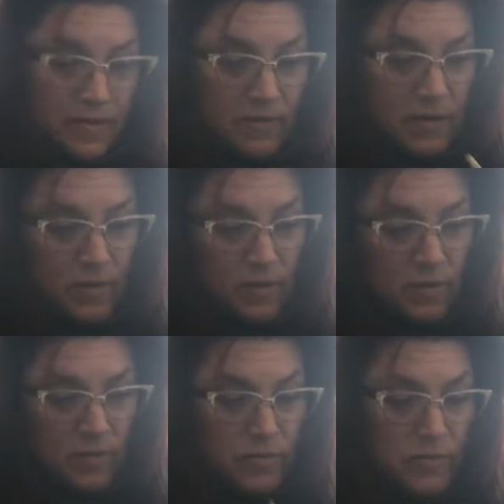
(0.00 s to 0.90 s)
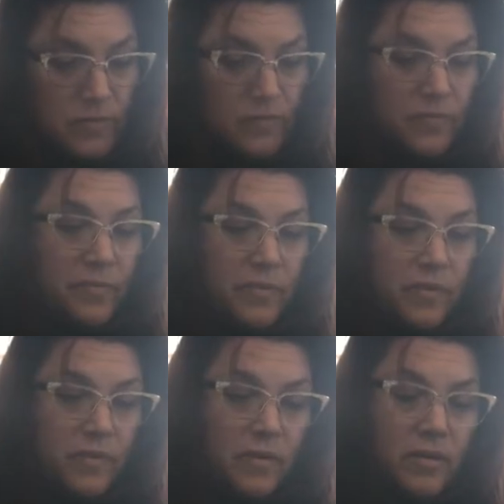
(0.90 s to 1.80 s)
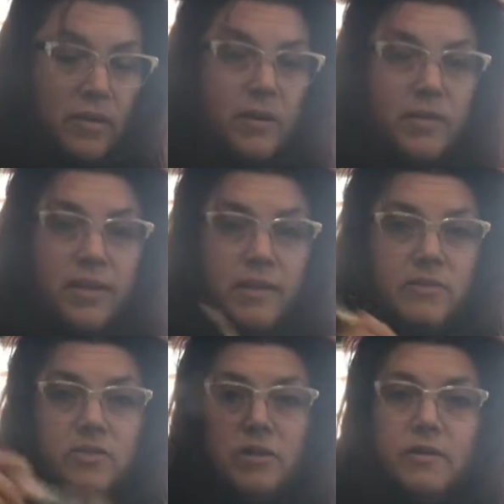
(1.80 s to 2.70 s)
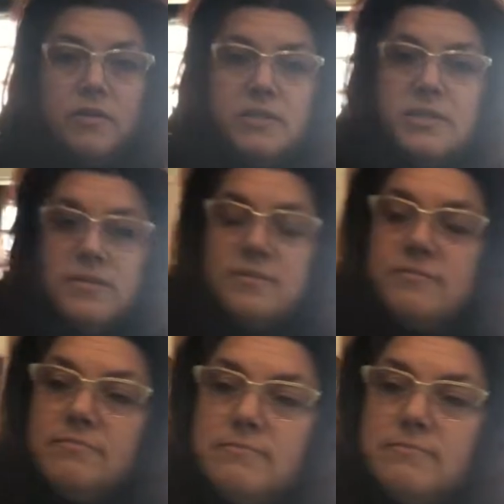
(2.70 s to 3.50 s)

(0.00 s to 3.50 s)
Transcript: See how it goes. All right, I'll let you know how this is.